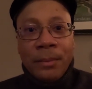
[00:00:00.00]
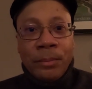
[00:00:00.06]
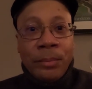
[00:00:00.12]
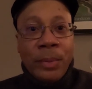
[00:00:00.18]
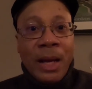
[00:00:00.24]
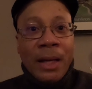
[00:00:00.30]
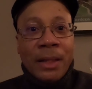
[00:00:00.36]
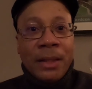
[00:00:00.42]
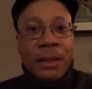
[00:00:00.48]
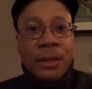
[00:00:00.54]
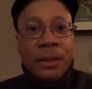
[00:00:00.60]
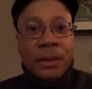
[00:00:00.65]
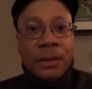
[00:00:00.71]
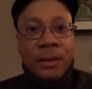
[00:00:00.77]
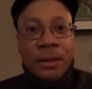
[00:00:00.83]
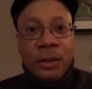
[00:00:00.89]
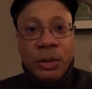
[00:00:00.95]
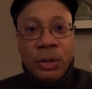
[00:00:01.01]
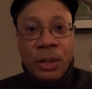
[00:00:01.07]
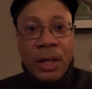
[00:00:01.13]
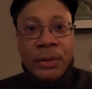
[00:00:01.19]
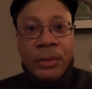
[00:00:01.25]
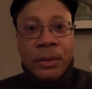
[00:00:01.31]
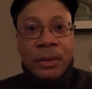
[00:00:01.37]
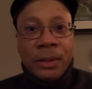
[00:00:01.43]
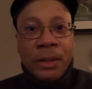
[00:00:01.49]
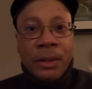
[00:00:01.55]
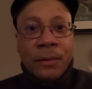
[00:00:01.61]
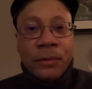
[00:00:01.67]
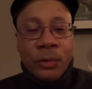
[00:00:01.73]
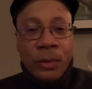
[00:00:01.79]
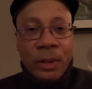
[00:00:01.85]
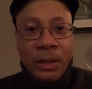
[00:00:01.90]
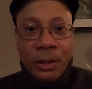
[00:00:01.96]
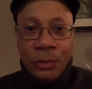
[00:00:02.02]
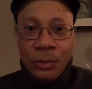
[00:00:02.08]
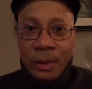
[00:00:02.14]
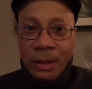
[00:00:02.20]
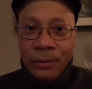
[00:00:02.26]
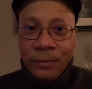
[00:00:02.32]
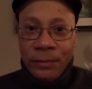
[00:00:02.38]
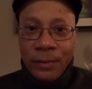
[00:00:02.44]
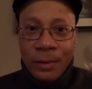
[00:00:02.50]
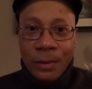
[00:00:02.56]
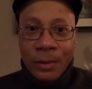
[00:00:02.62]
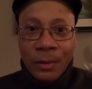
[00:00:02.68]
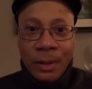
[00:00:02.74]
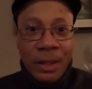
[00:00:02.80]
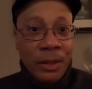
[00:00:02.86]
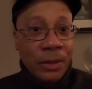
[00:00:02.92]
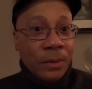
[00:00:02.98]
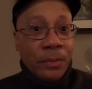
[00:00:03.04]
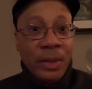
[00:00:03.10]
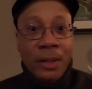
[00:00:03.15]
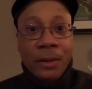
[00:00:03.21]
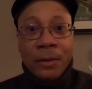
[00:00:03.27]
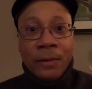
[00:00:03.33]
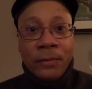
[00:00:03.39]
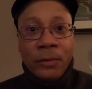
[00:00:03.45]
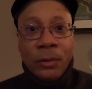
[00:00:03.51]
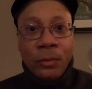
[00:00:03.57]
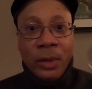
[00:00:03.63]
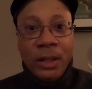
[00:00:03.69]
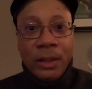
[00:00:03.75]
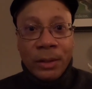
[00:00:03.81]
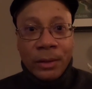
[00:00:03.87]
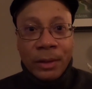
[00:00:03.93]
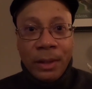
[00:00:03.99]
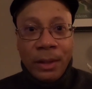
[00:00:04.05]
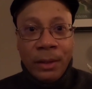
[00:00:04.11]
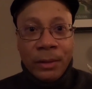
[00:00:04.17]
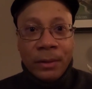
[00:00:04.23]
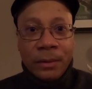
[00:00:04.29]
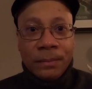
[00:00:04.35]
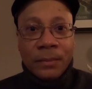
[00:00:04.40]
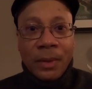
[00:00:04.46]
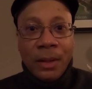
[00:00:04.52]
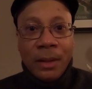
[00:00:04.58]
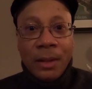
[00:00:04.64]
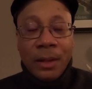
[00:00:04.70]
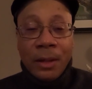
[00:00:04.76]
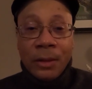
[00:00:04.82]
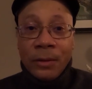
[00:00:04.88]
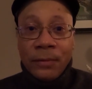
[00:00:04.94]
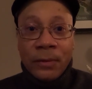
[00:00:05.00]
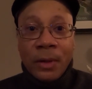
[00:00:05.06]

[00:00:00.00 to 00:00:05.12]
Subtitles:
back in January of 2024 in the middle of the winter here. And of